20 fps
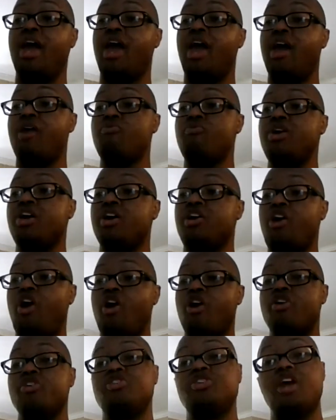And we
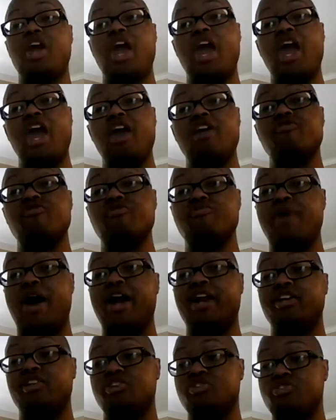encourage
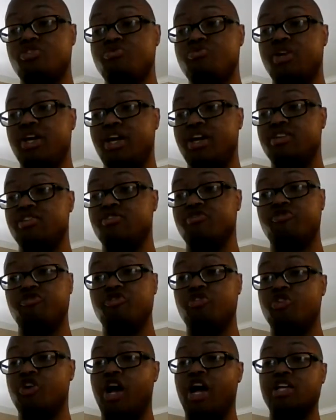everybody to tune in to
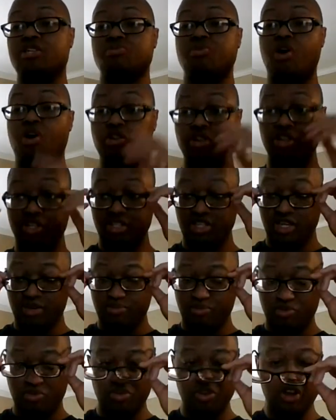Full Gospel Holy
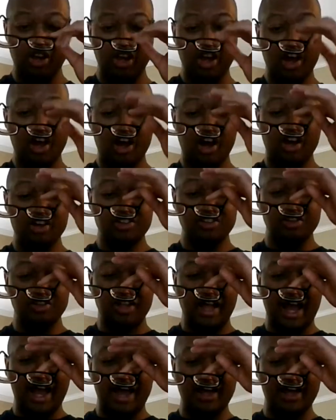Temple on July